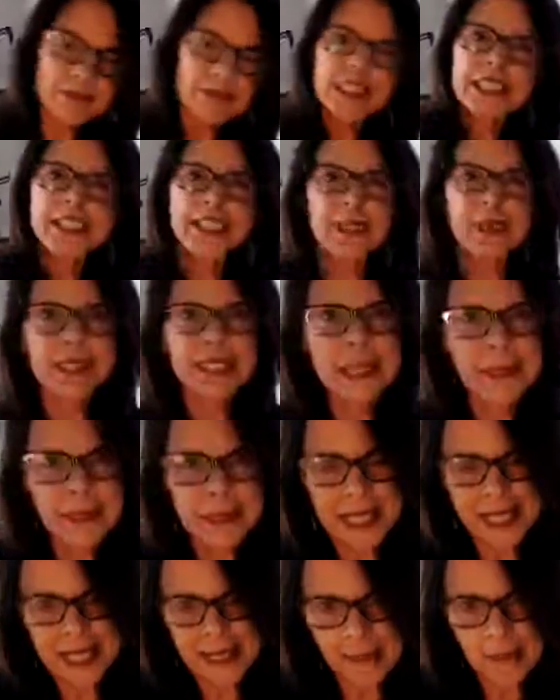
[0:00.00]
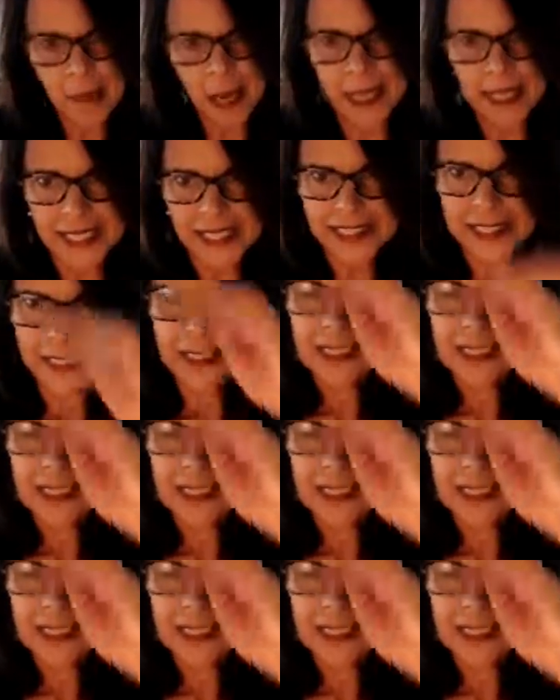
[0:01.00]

So keep that in mind.